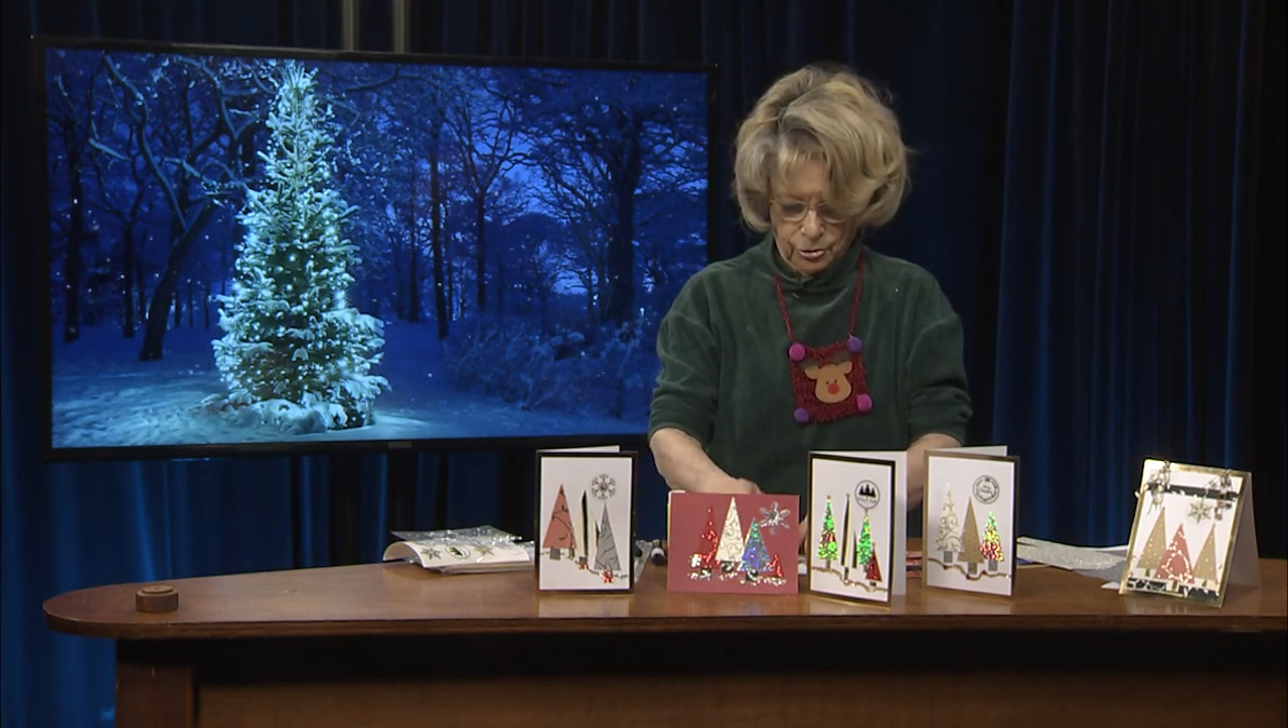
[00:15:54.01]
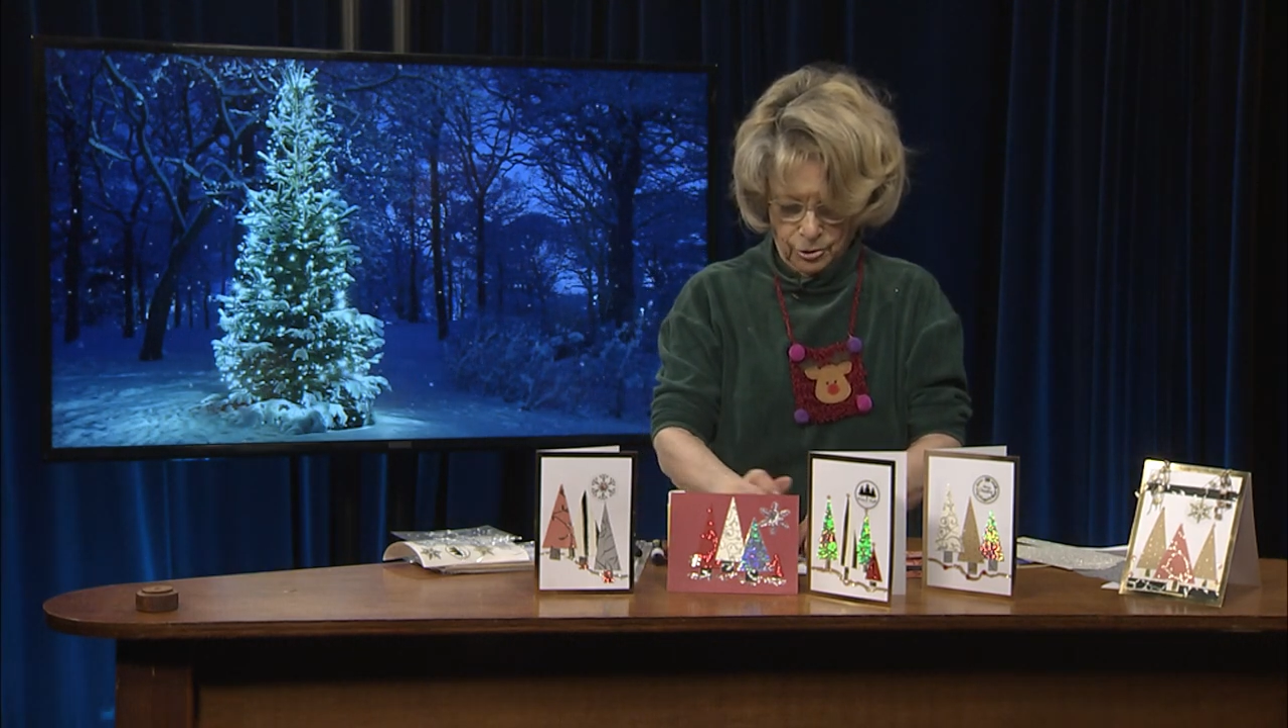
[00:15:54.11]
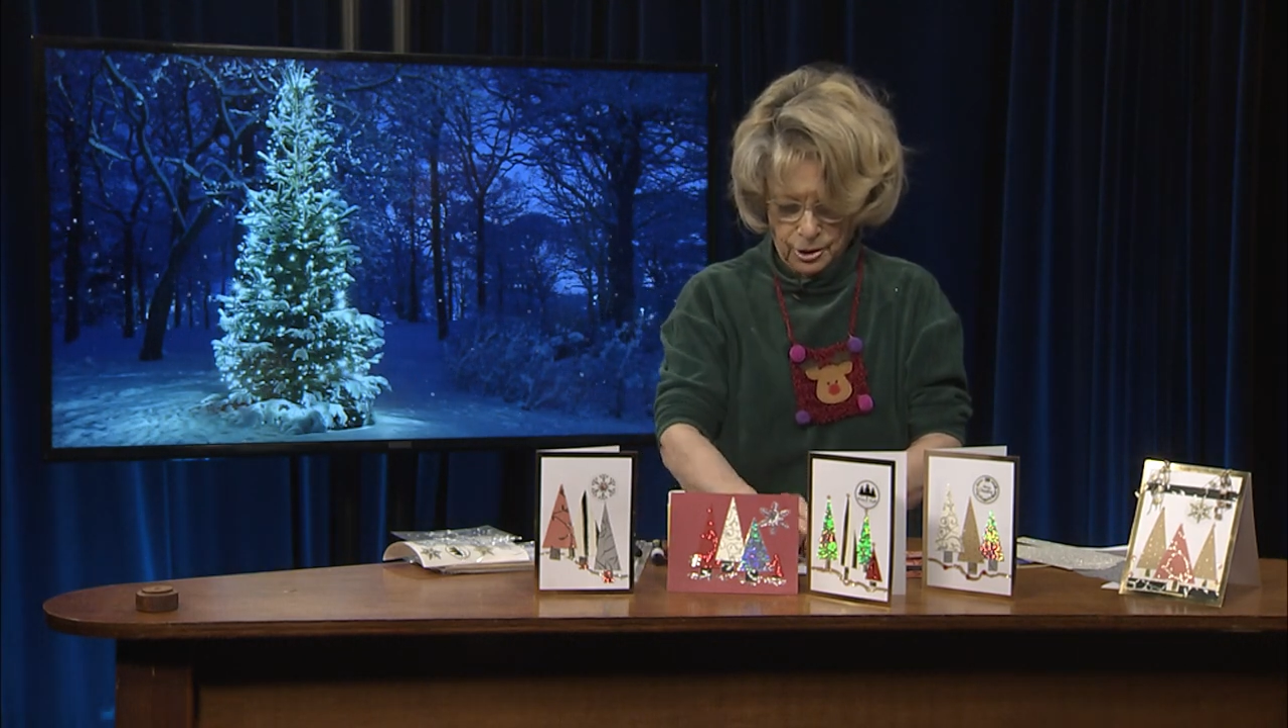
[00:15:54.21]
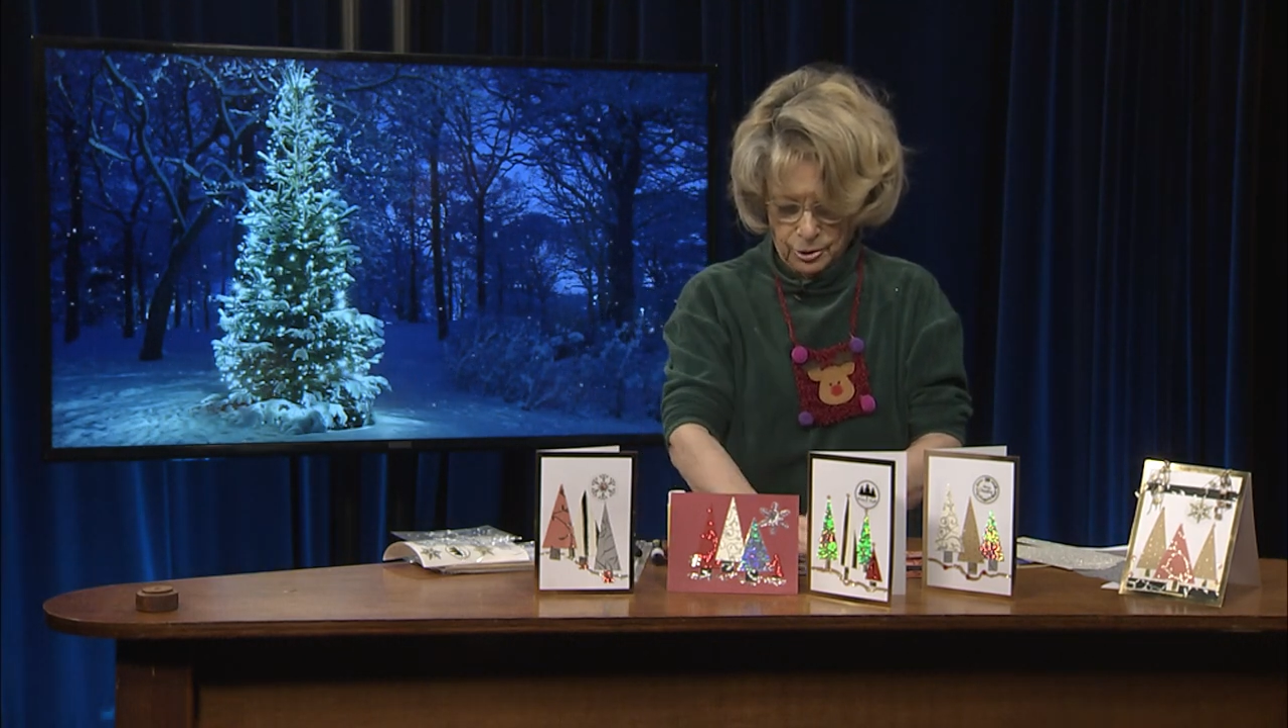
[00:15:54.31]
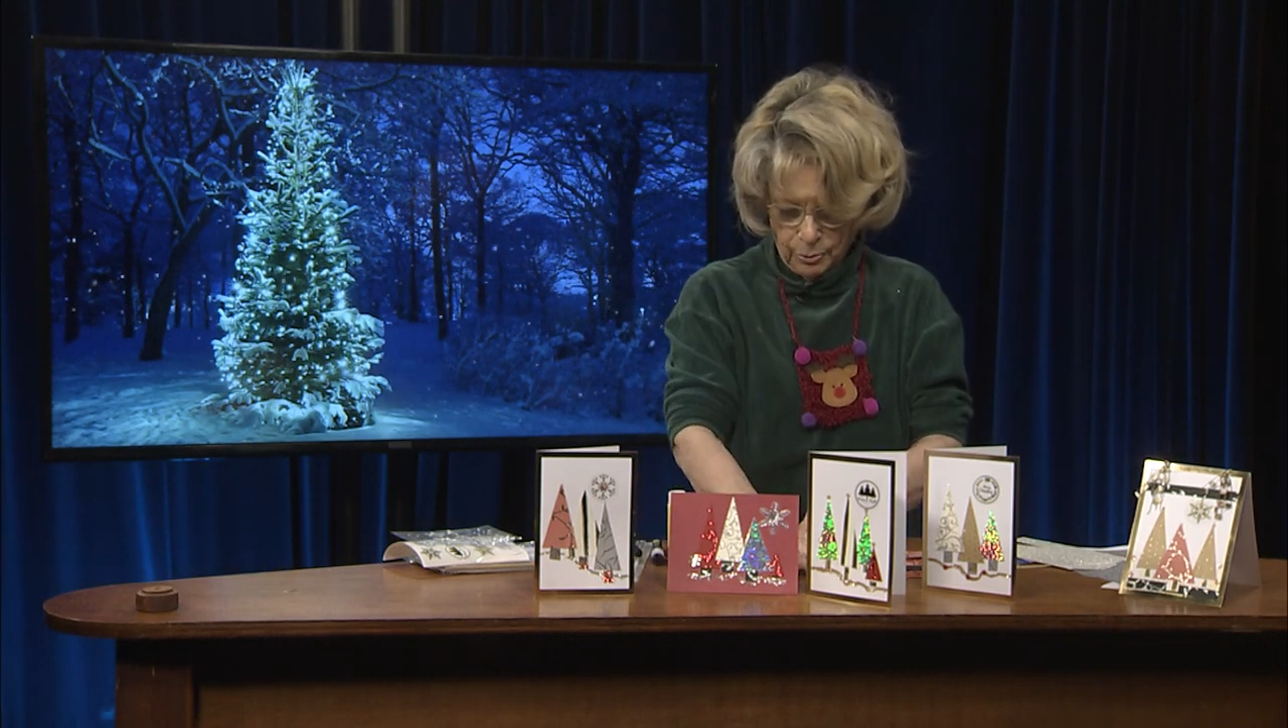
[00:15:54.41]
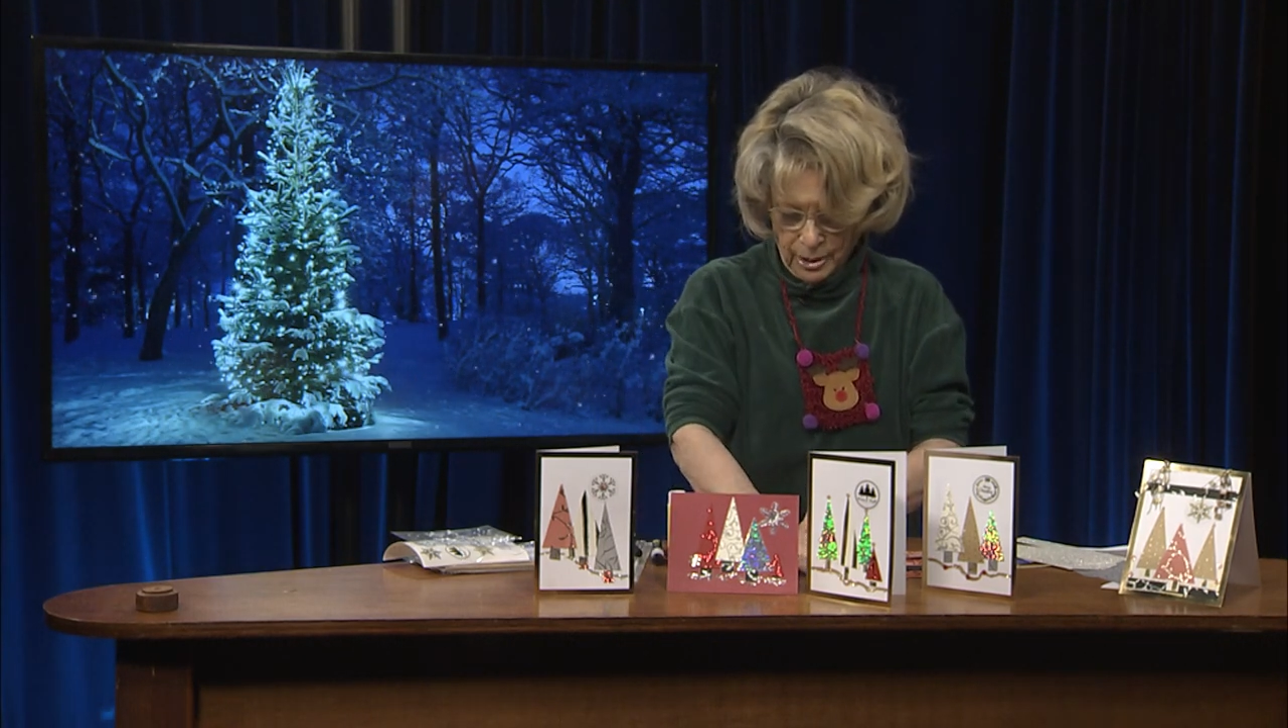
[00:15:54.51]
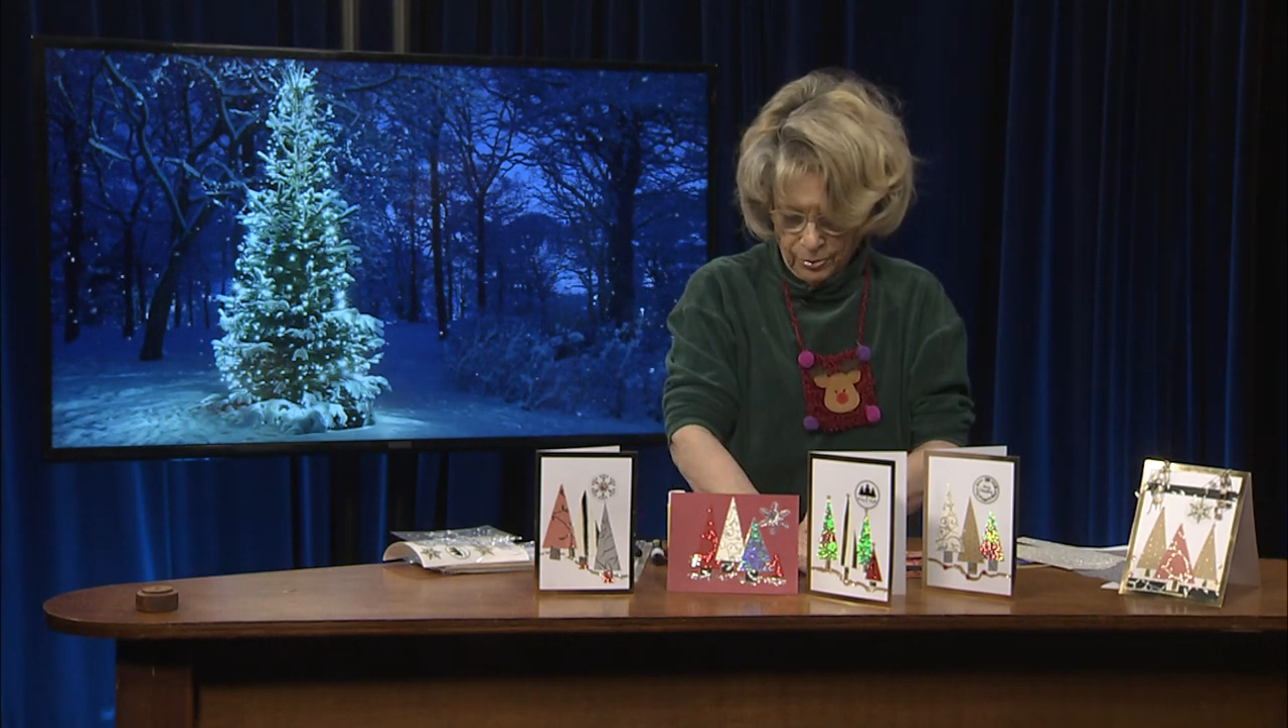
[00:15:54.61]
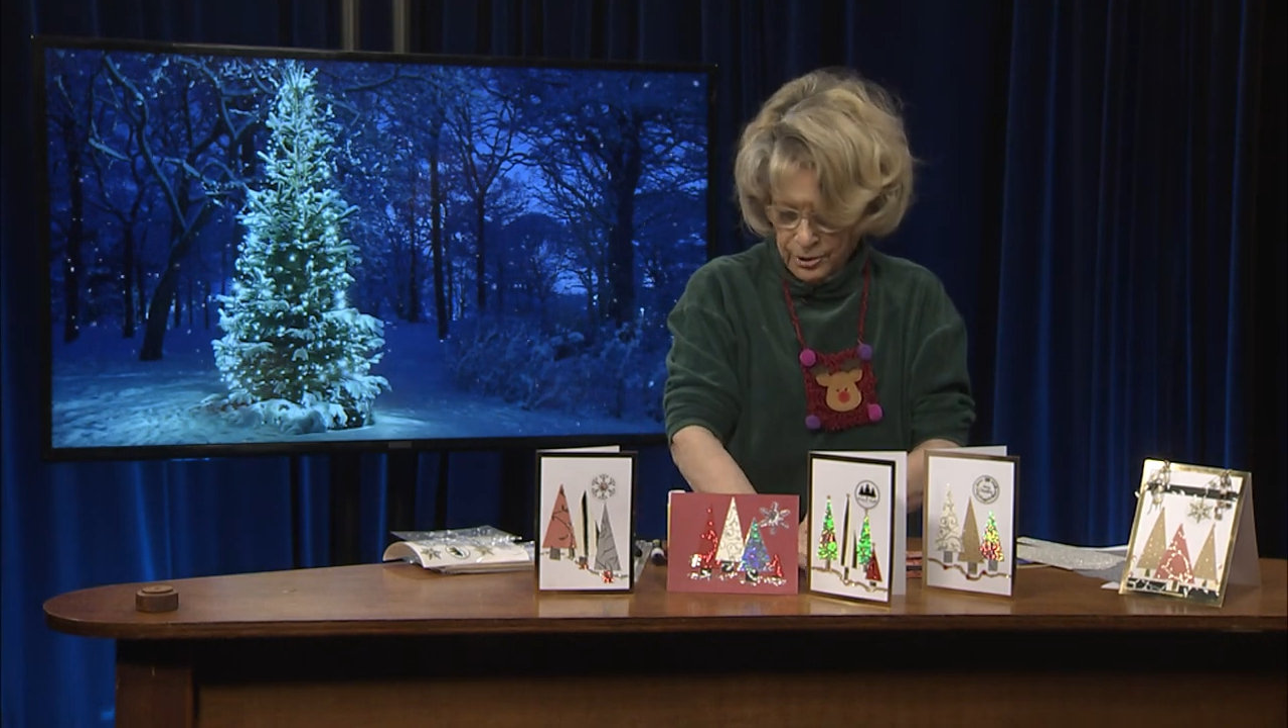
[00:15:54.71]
this without